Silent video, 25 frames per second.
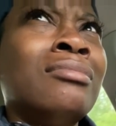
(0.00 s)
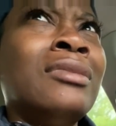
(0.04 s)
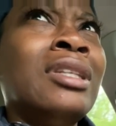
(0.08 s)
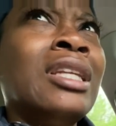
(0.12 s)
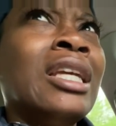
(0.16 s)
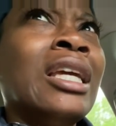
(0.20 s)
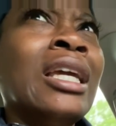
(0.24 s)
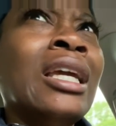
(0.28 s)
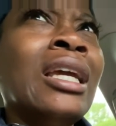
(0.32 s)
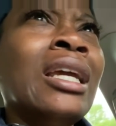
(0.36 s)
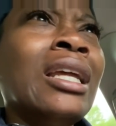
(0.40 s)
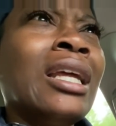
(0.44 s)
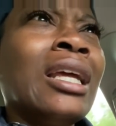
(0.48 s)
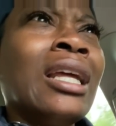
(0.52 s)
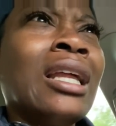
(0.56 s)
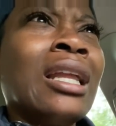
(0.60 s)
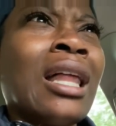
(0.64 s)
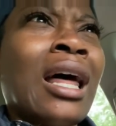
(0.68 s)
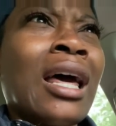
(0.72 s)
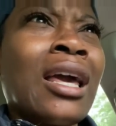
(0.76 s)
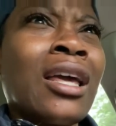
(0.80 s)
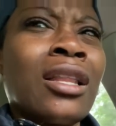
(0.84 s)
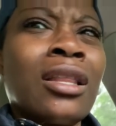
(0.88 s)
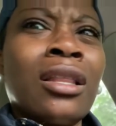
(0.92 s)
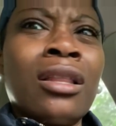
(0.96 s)

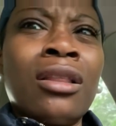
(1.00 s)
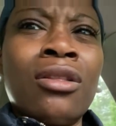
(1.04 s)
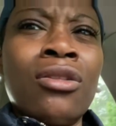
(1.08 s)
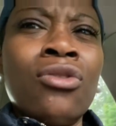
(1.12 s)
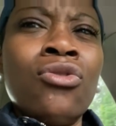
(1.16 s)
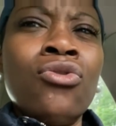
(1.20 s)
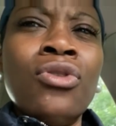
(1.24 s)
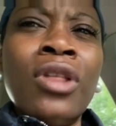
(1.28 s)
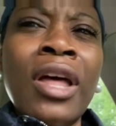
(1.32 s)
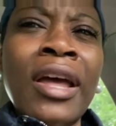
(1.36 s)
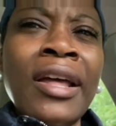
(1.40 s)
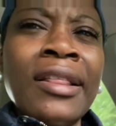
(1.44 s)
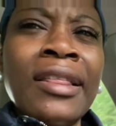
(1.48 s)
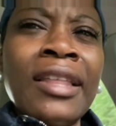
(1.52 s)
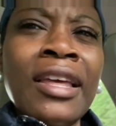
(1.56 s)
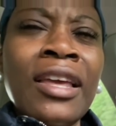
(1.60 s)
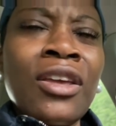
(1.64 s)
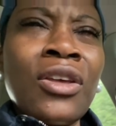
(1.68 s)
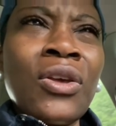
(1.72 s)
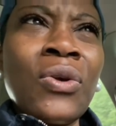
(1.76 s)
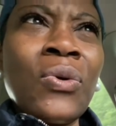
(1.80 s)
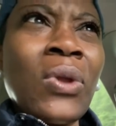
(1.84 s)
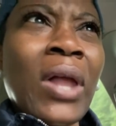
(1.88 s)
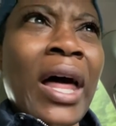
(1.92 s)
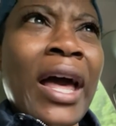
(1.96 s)
like they
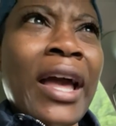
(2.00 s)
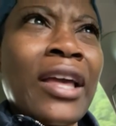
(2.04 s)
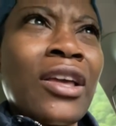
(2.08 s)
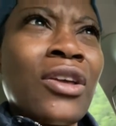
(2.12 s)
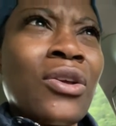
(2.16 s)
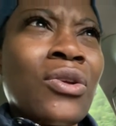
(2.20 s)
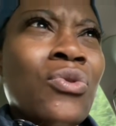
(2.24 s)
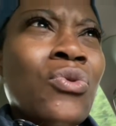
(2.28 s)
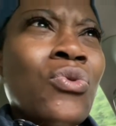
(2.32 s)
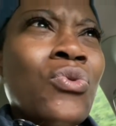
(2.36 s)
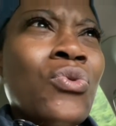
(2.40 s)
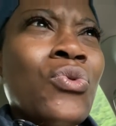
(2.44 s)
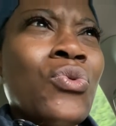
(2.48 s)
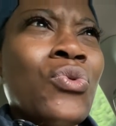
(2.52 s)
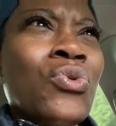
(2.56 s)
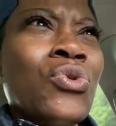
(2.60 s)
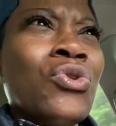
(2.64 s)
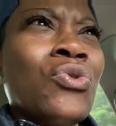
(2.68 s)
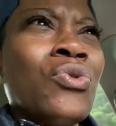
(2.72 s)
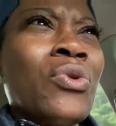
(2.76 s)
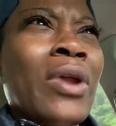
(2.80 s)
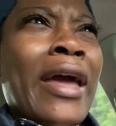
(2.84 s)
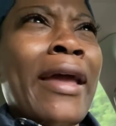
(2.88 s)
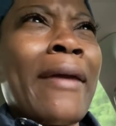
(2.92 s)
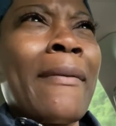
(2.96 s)
think you like you
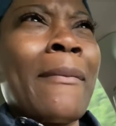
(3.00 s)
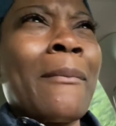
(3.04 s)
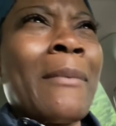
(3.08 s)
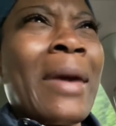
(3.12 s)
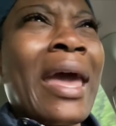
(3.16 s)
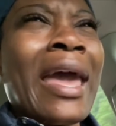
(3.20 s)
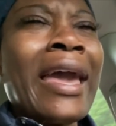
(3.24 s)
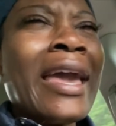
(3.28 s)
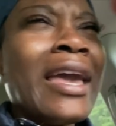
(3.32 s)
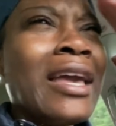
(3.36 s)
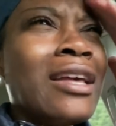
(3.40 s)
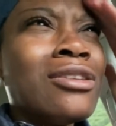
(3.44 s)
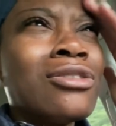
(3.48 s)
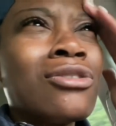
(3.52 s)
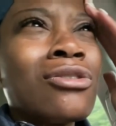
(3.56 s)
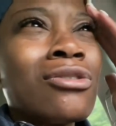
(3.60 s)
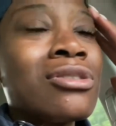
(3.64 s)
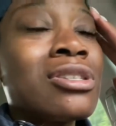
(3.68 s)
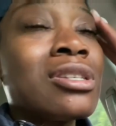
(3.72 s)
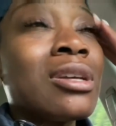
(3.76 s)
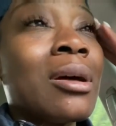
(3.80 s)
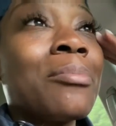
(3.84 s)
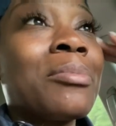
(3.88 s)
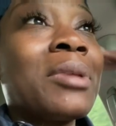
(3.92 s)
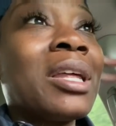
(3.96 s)
you ain't maids or
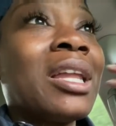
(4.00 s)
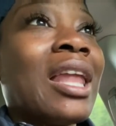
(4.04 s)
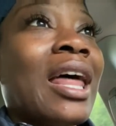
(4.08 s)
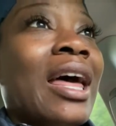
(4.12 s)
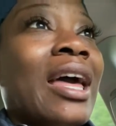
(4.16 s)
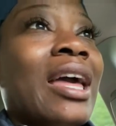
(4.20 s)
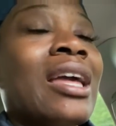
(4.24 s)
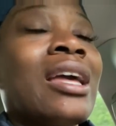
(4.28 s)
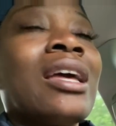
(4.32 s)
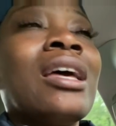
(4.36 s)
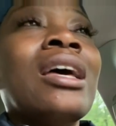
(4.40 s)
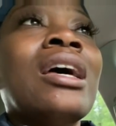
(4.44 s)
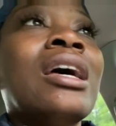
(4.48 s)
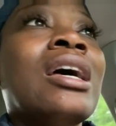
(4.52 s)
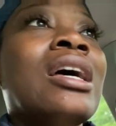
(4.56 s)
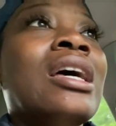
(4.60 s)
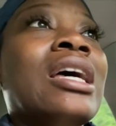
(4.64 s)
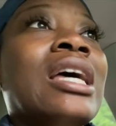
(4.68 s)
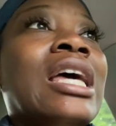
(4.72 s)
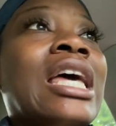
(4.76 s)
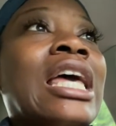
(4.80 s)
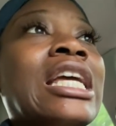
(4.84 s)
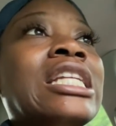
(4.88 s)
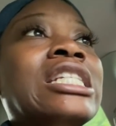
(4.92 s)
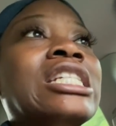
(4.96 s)
something. Like
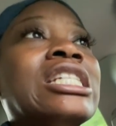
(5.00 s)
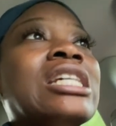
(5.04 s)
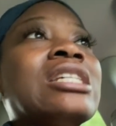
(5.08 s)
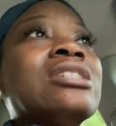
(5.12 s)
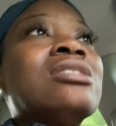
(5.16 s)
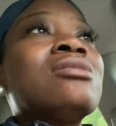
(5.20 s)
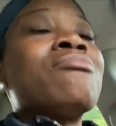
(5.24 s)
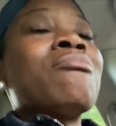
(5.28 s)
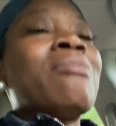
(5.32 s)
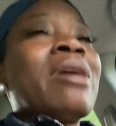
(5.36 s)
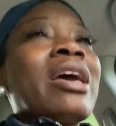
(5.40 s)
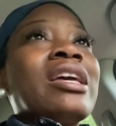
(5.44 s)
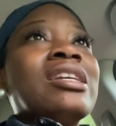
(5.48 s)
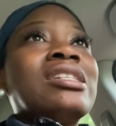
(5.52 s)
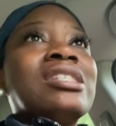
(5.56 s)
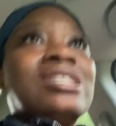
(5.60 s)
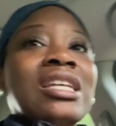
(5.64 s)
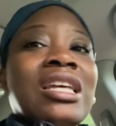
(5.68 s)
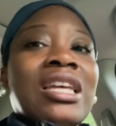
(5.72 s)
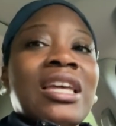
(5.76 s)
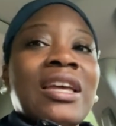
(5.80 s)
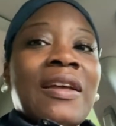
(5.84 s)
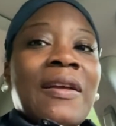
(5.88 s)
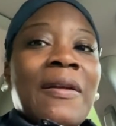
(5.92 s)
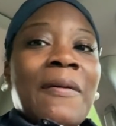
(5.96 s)
it just makes
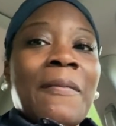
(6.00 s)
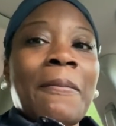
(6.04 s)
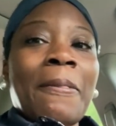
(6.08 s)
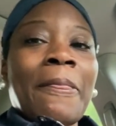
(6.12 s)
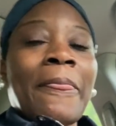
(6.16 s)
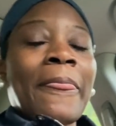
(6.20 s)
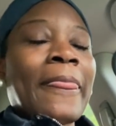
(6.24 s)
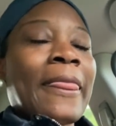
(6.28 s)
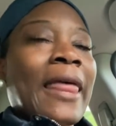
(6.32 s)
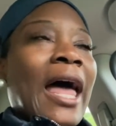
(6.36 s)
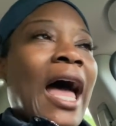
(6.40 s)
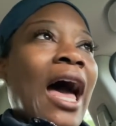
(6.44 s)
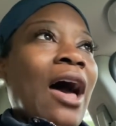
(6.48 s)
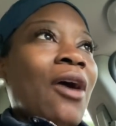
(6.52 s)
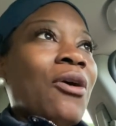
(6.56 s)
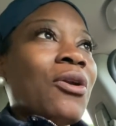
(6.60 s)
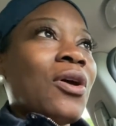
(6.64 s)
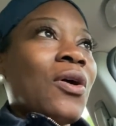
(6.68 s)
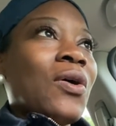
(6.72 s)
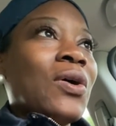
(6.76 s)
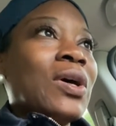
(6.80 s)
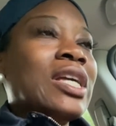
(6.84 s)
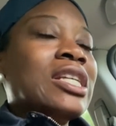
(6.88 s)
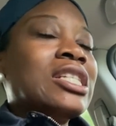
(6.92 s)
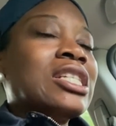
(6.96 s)
it. I don't
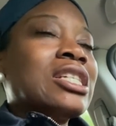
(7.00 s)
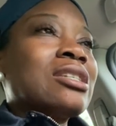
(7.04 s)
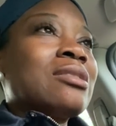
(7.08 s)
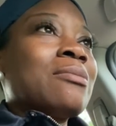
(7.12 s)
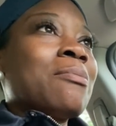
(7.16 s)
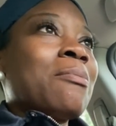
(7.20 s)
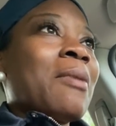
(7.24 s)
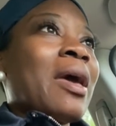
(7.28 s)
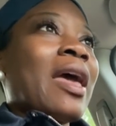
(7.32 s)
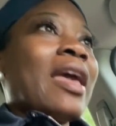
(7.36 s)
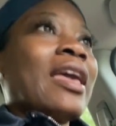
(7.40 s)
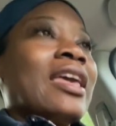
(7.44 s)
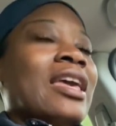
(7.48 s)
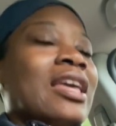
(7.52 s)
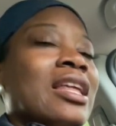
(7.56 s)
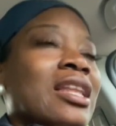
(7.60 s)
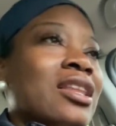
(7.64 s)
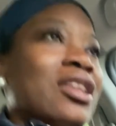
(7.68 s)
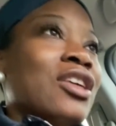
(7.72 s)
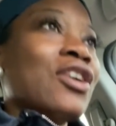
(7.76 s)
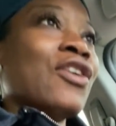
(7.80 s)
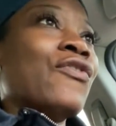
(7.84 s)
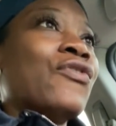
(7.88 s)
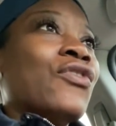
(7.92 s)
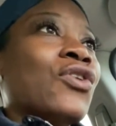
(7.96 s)
know. It just make it
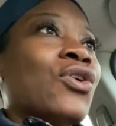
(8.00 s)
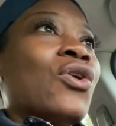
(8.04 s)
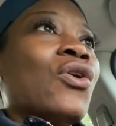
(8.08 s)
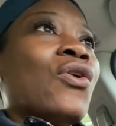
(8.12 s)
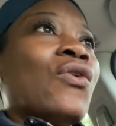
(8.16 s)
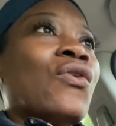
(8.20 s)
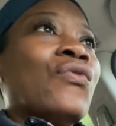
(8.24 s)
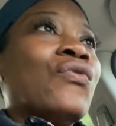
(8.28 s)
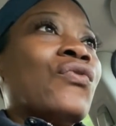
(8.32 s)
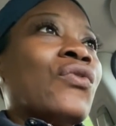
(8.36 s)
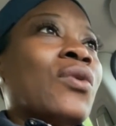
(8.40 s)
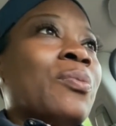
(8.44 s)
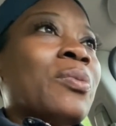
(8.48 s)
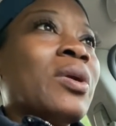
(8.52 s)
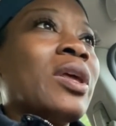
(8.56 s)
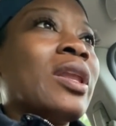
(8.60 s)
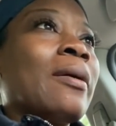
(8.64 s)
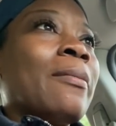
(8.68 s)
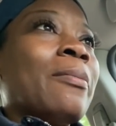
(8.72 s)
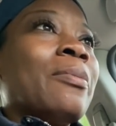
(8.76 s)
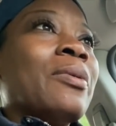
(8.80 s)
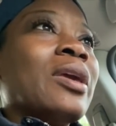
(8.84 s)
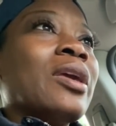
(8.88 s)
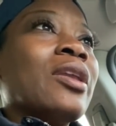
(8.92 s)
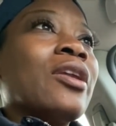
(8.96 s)
difficult for me to
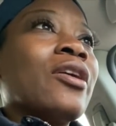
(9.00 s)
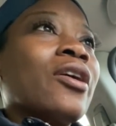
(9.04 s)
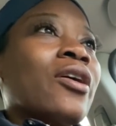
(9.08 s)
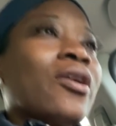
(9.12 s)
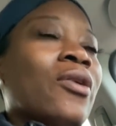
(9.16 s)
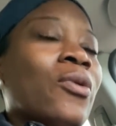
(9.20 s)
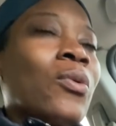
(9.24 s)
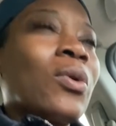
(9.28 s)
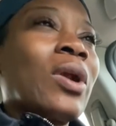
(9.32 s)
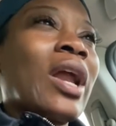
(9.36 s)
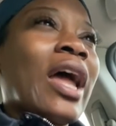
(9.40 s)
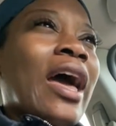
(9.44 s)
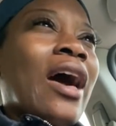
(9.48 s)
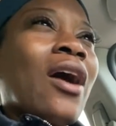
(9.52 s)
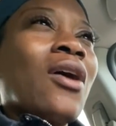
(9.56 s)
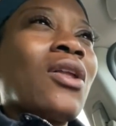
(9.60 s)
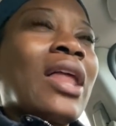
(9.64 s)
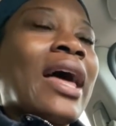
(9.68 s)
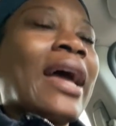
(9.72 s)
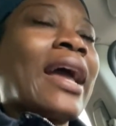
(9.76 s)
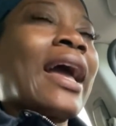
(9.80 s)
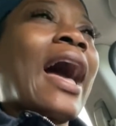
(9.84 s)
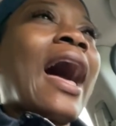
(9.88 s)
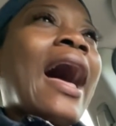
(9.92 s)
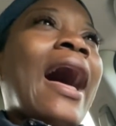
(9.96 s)
be there now.
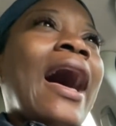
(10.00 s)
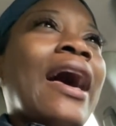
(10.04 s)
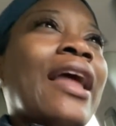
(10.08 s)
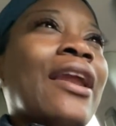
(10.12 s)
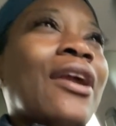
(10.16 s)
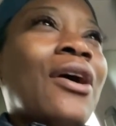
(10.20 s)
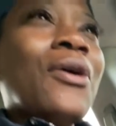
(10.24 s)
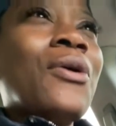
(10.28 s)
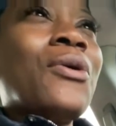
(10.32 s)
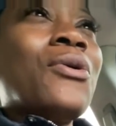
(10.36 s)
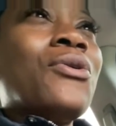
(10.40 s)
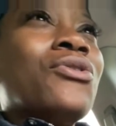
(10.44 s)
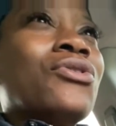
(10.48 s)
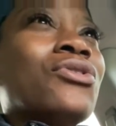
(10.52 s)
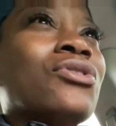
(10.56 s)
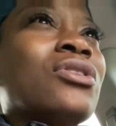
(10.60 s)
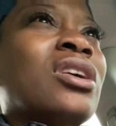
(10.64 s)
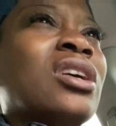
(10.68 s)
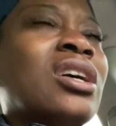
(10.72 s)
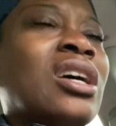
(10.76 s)
Like I don't.